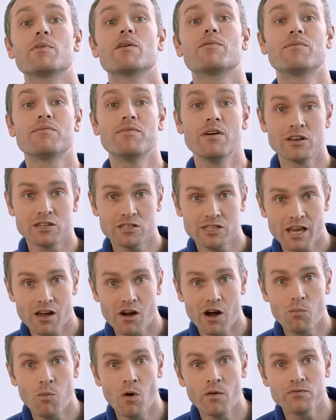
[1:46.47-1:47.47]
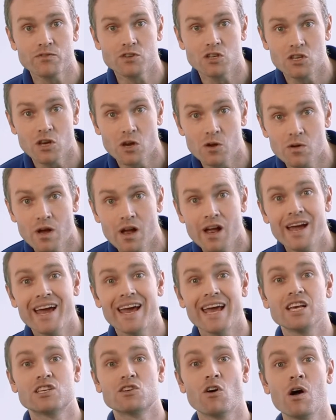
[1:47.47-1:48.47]
The first thing I want to do
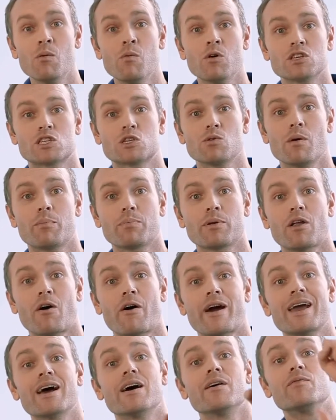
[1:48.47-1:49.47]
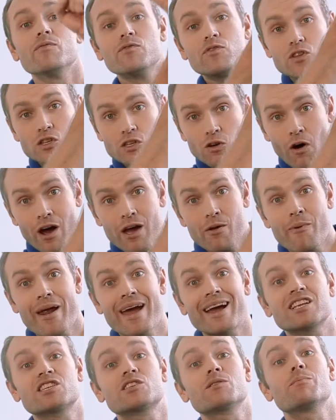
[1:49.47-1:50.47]
is I want to apply
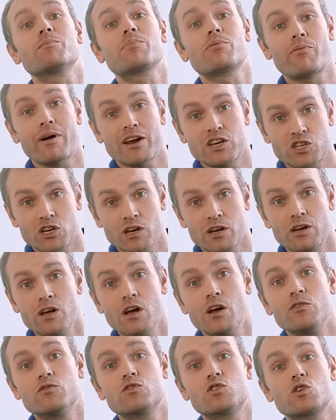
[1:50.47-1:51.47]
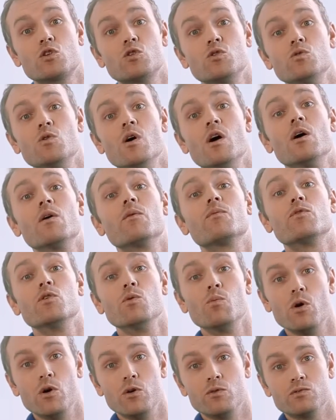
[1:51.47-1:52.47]
direct pressure to the
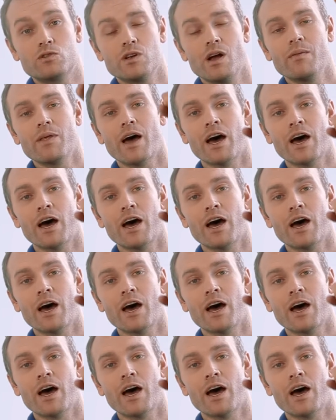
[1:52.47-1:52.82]
wound.